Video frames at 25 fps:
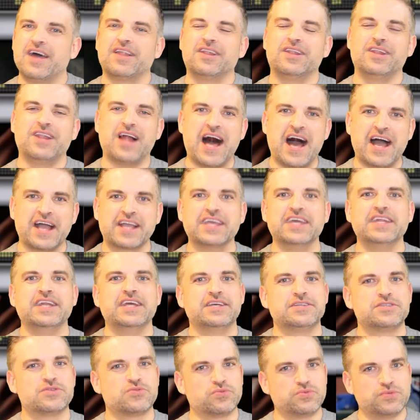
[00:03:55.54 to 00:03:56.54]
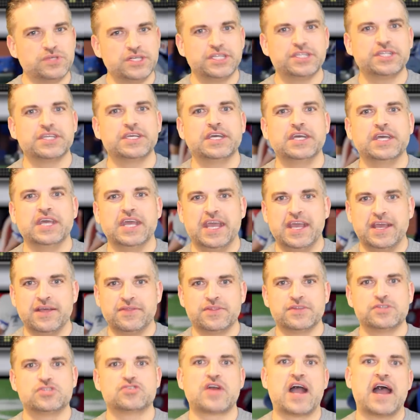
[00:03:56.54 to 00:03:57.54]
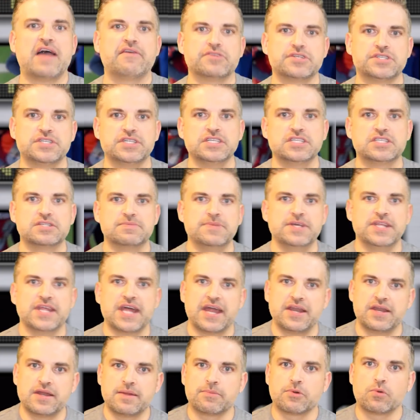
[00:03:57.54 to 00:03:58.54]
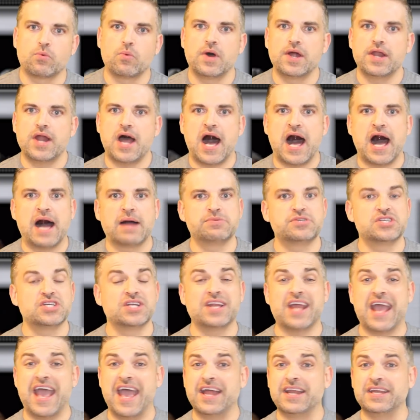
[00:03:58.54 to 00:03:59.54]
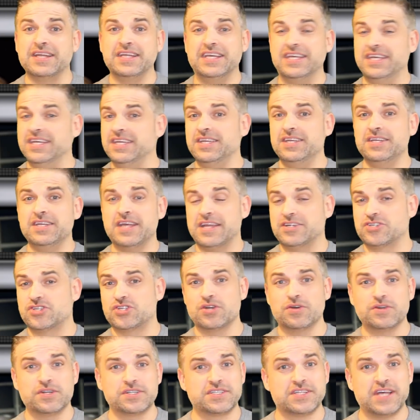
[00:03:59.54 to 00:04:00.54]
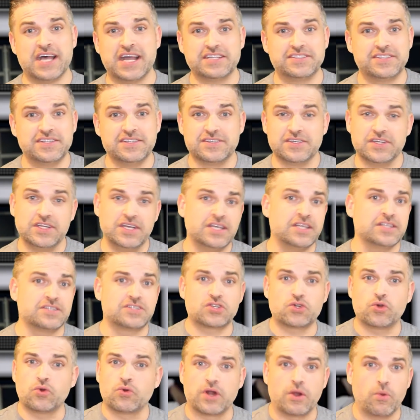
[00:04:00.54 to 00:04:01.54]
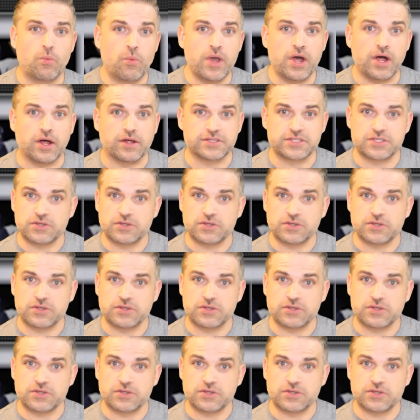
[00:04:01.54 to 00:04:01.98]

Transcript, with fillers: Lockett is really in the driver's seat to be that number one option. And he showed us last season he can score at will.